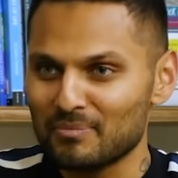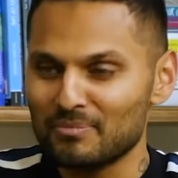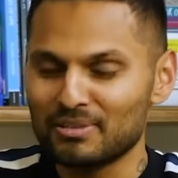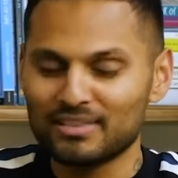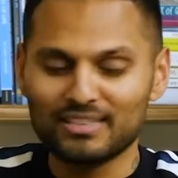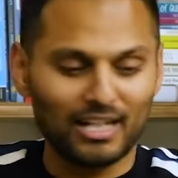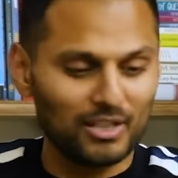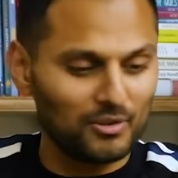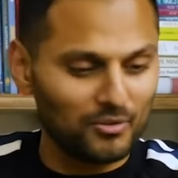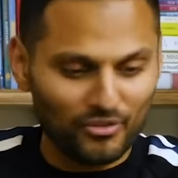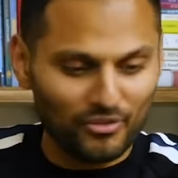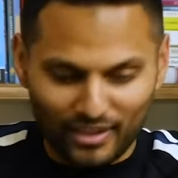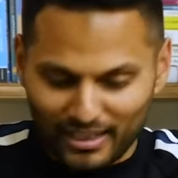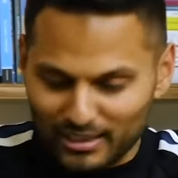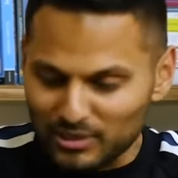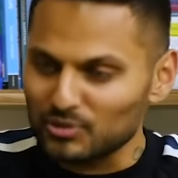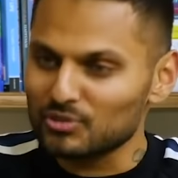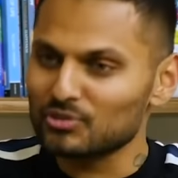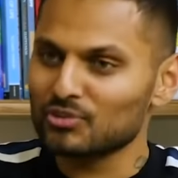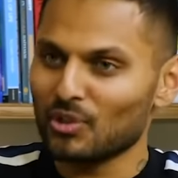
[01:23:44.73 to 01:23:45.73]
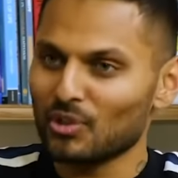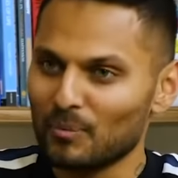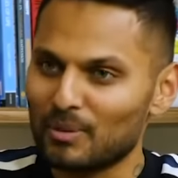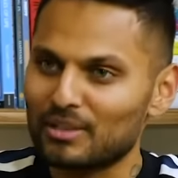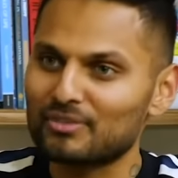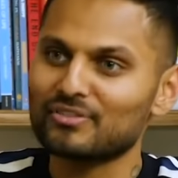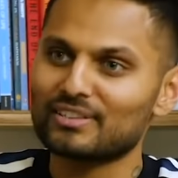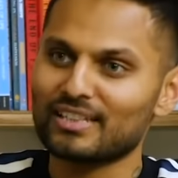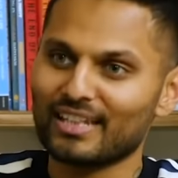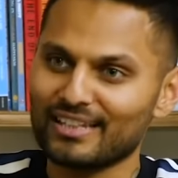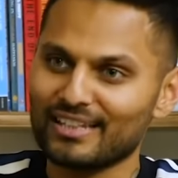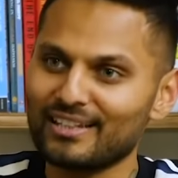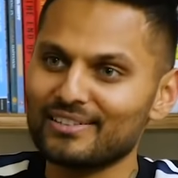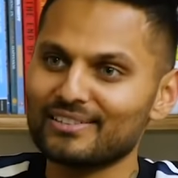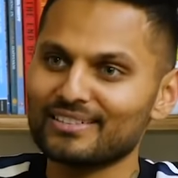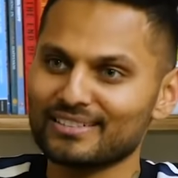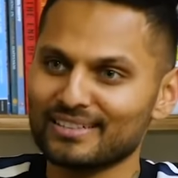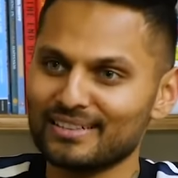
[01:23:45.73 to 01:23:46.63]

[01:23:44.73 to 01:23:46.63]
But Daniel, thank you so much for taking out the